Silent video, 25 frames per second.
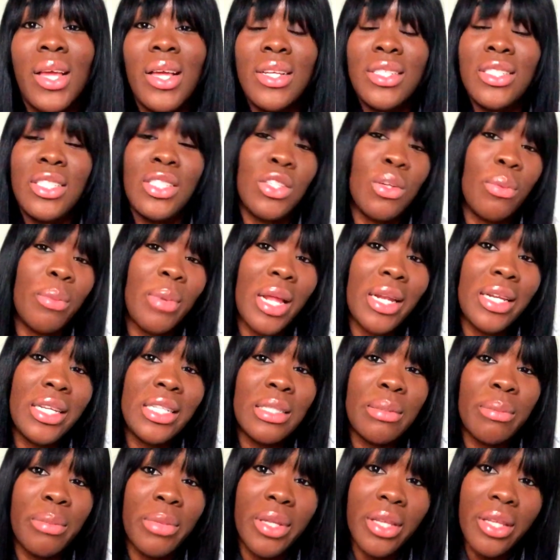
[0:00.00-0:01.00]
She told me I need
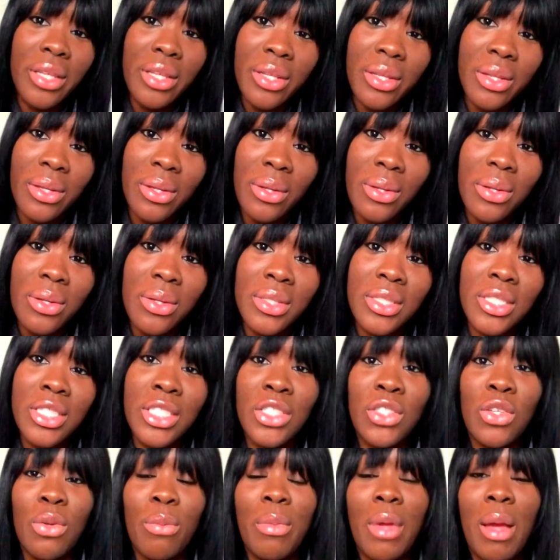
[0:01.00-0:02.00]
some heels.
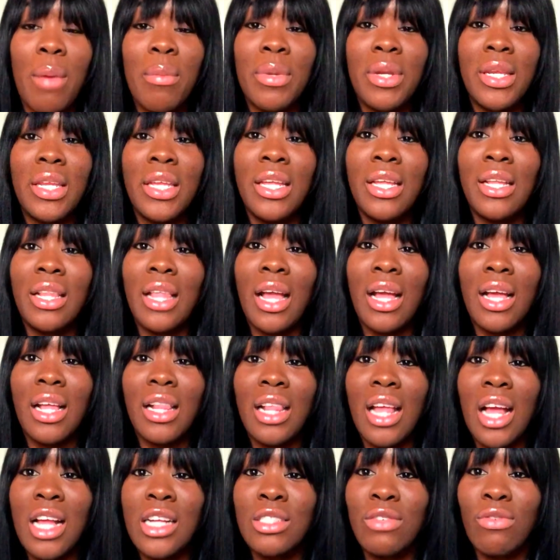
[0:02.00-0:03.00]
She told me I'm gonna need like a
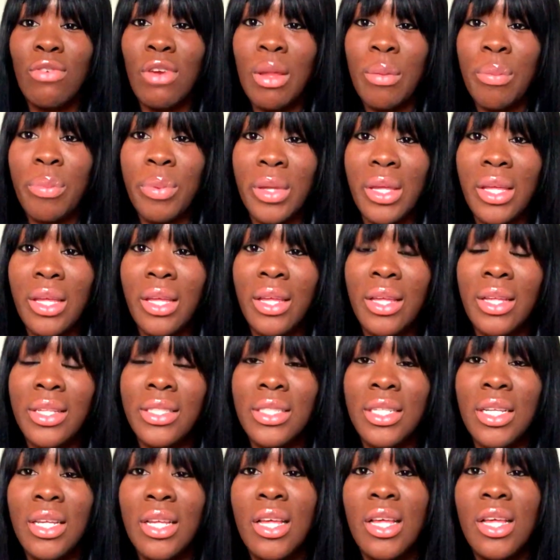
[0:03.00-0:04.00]
lingerie
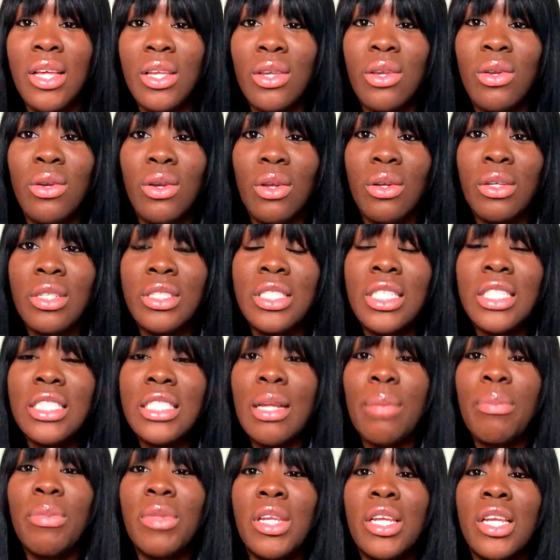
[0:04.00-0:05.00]
piece. You know, just
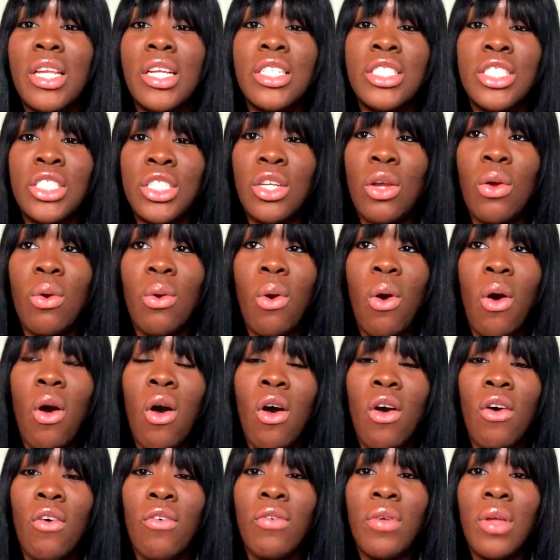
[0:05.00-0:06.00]
something to show
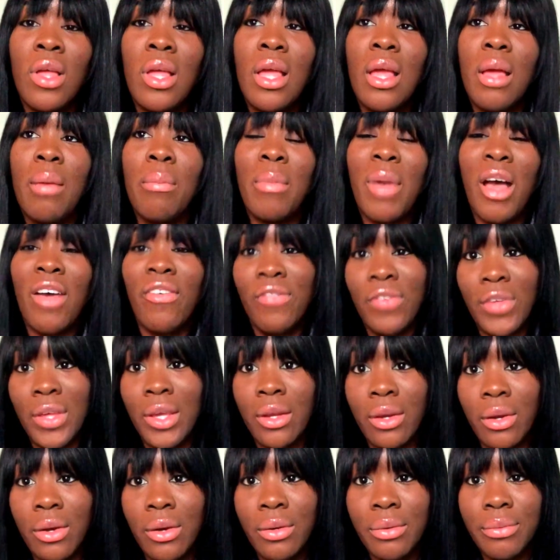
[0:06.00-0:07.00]
off my
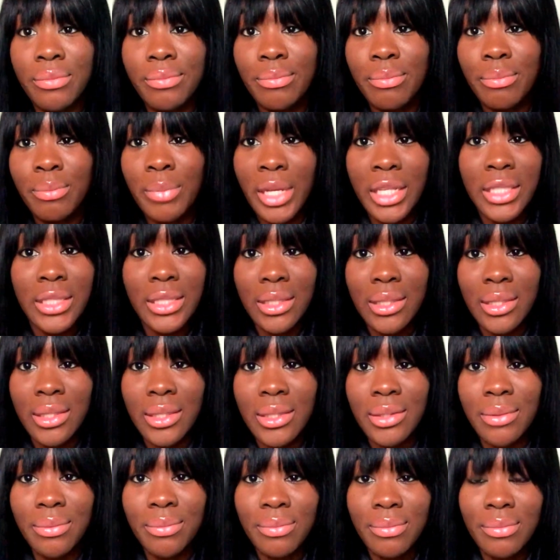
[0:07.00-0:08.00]
figure, basically.